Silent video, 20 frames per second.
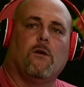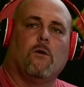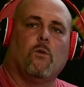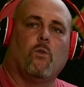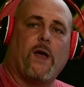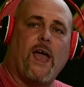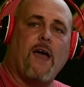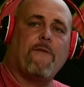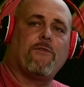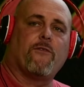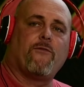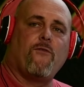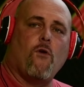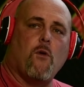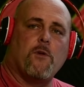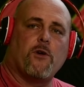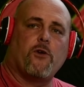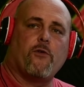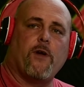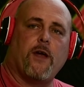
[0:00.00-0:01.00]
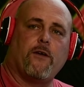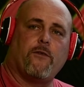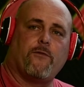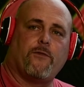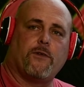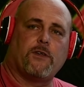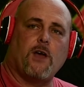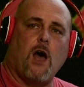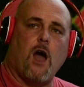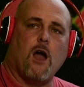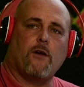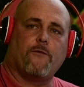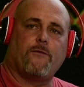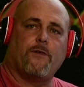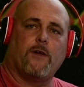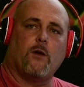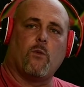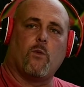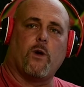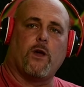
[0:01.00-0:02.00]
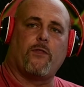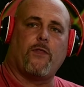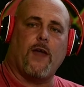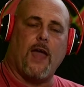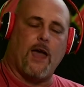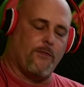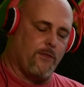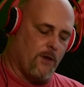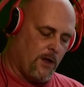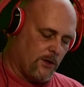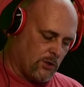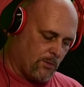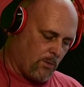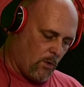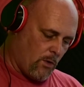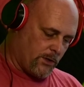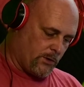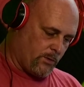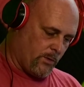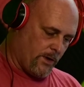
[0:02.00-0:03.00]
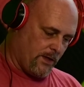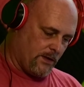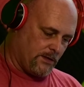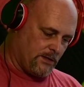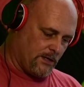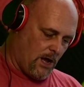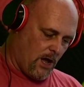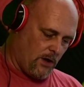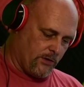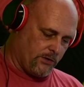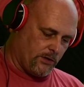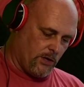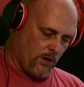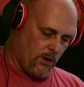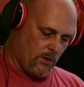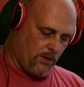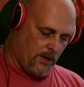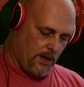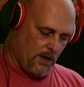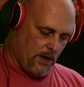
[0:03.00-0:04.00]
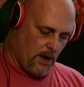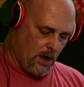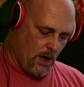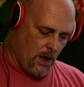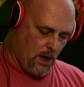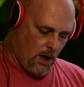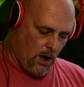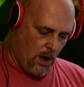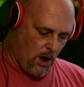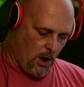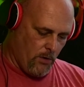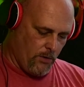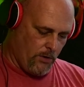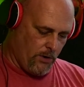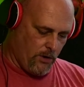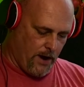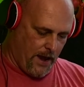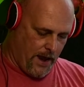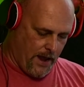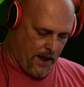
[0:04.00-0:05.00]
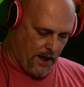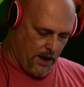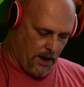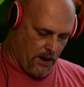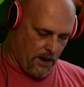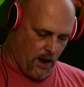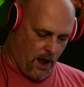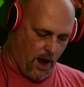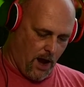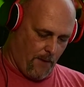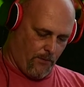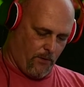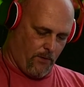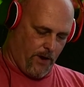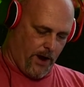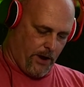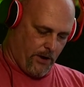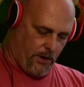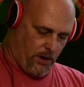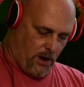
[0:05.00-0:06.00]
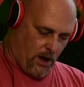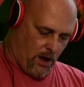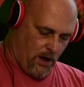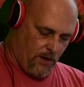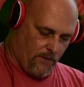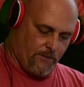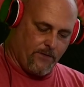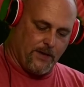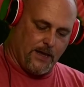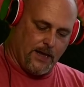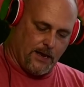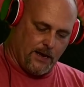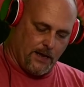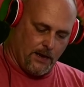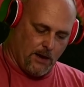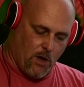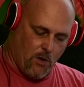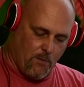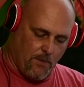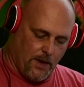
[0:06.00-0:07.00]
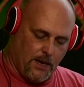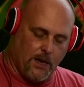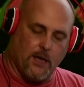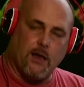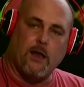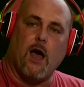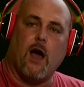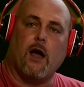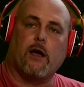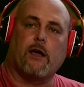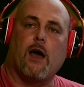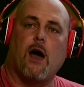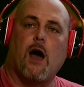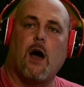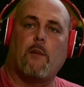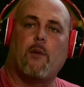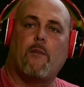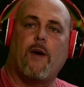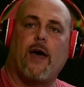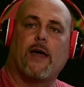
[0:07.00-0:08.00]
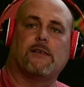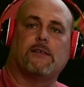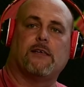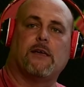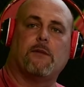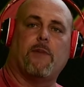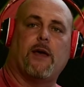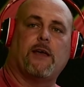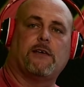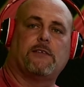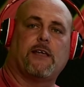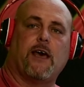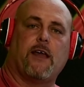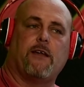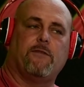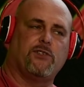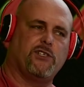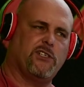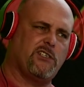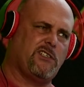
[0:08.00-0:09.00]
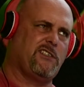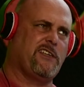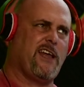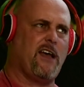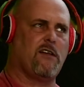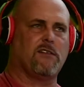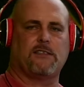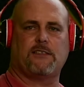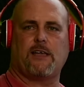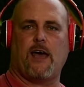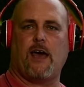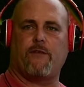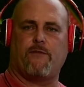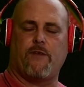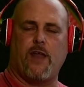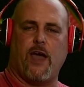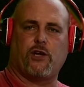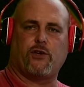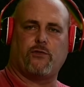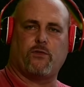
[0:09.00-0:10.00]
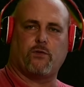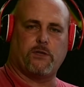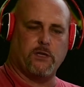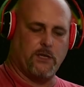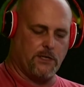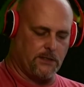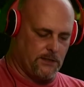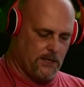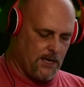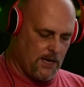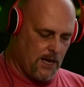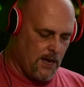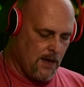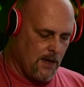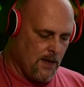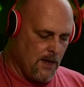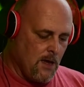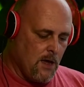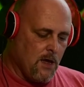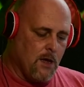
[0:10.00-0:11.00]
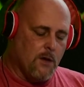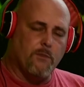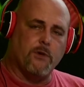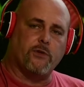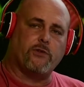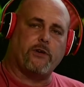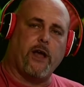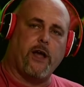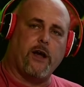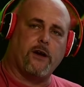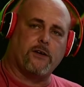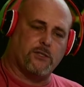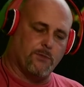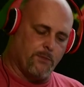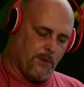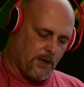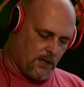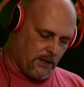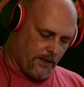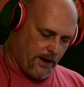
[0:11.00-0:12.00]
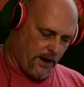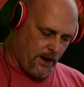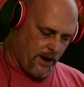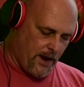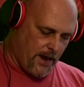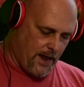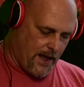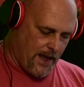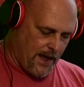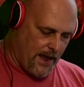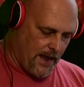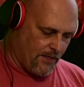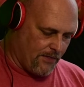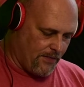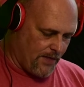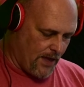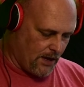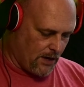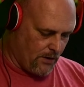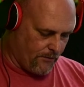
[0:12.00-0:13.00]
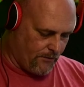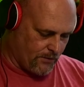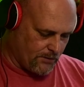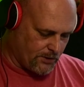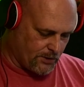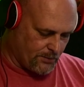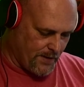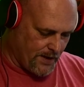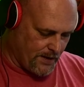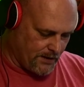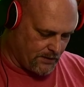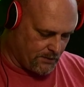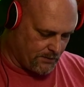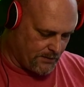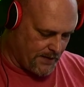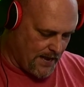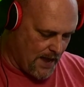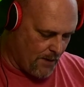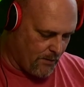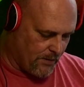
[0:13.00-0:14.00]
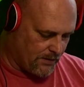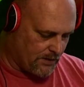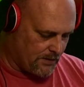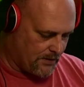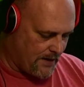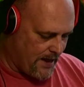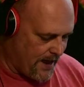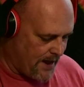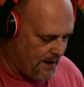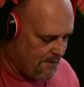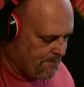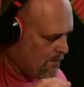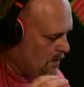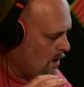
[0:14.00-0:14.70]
We have the former director of photography with Athlon Sports with us and also the owner and operator of NNOmedia.com, a magazine based out of just outside of Nashville, Tennessee, Mr. Harrison McClary, and thank you for spending some time with us today.